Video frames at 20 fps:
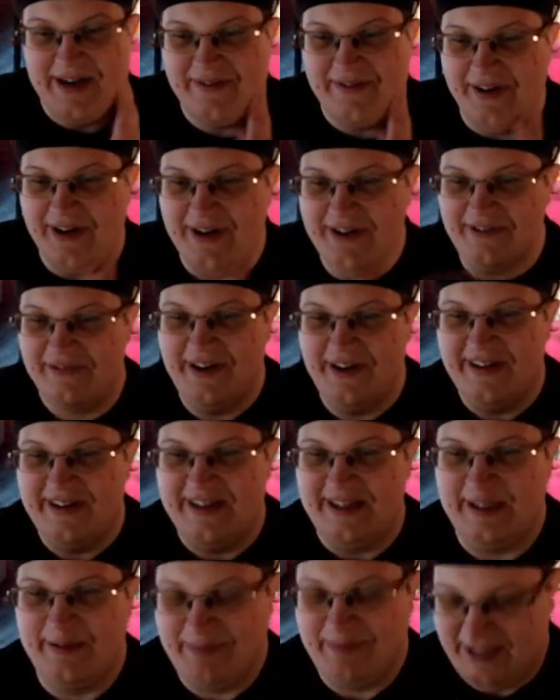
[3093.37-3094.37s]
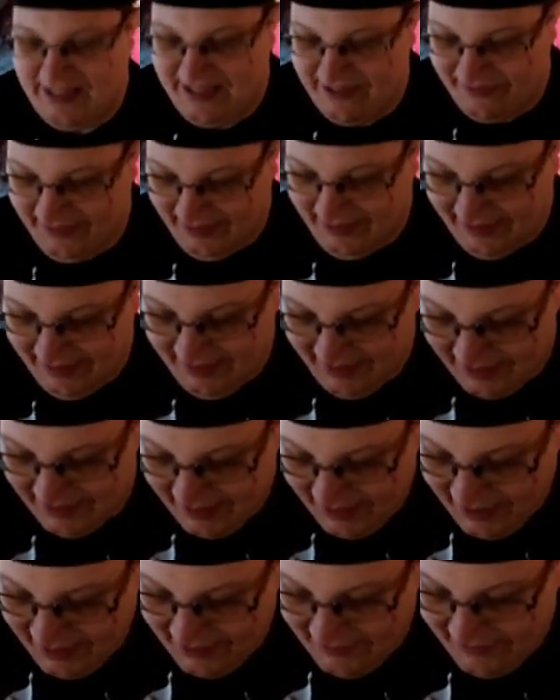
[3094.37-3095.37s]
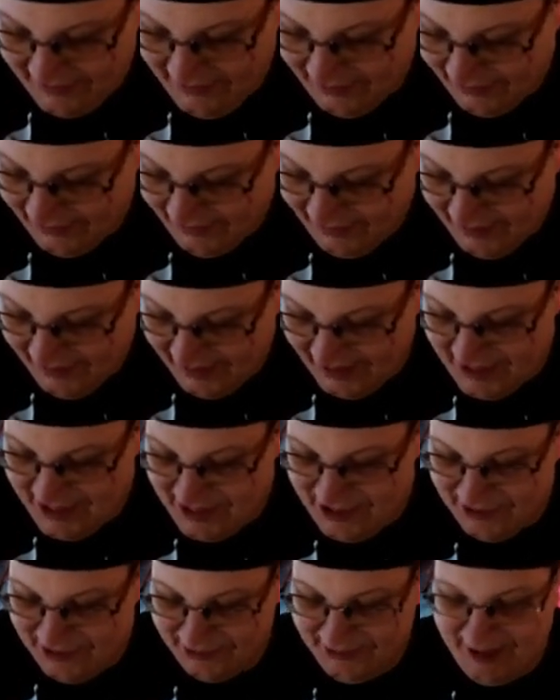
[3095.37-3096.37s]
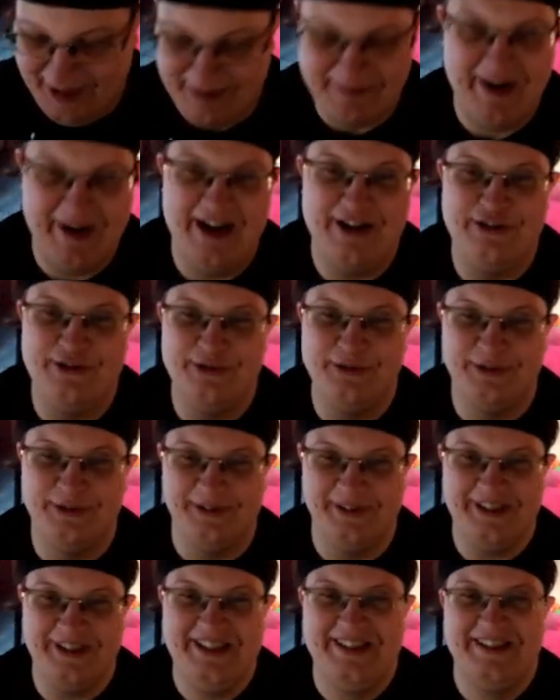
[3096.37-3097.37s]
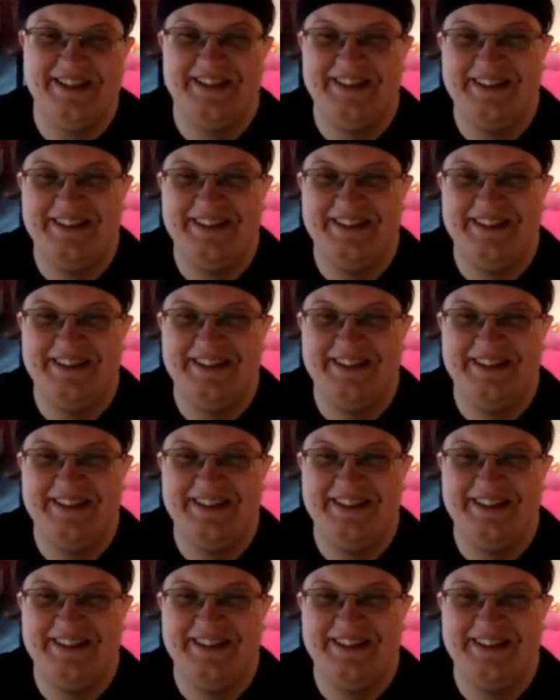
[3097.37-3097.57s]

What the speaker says: of Hearts very specifically thoroughly enjoyed my doodles.